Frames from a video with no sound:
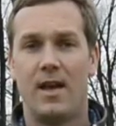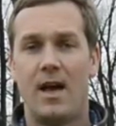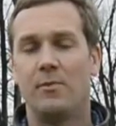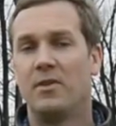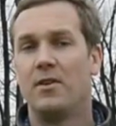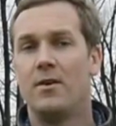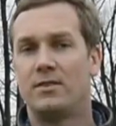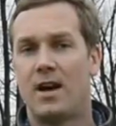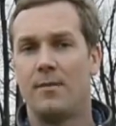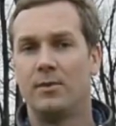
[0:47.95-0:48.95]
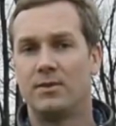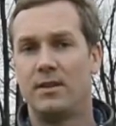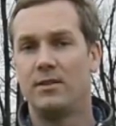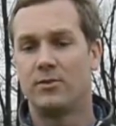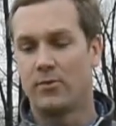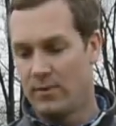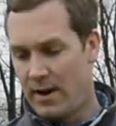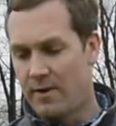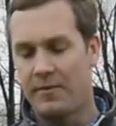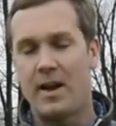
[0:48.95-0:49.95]
And within no time you'll see these
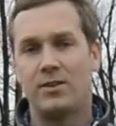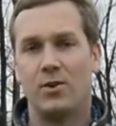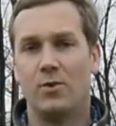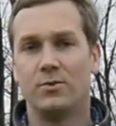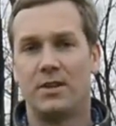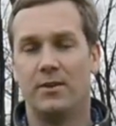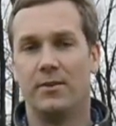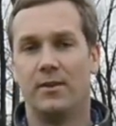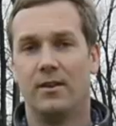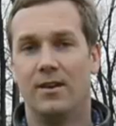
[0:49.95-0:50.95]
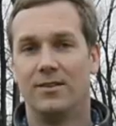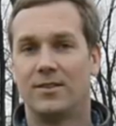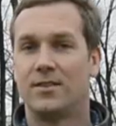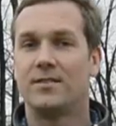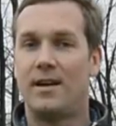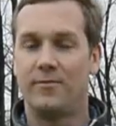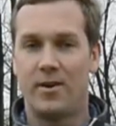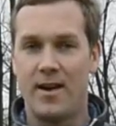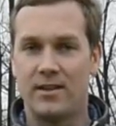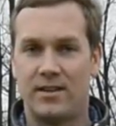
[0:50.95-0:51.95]
aerification holes healed, just in time for
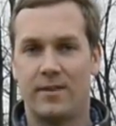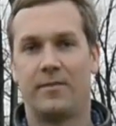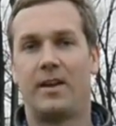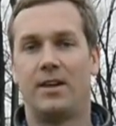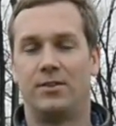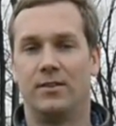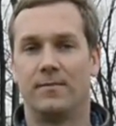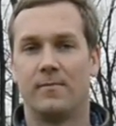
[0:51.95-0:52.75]
our next aerification.